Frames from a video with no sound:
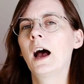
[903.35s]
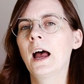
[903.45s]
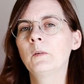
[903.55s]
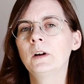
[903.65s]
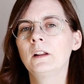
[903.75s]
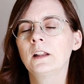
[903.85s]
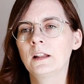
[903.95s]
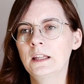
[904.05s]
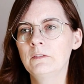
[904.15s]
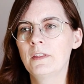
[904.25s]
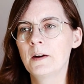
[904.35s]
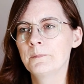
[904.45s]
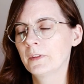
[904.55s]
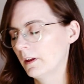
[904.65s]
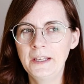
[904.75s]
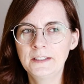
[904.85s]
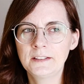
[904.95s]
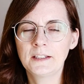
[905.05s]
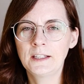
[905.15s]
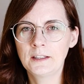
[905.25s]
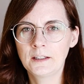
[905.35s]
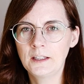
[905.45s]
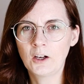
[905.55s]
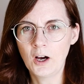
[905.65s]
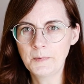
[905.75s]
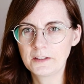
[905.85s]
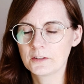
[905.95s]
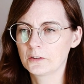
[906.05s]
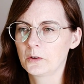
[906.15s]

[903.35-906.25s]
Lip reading: I will leave them pinned in the comments,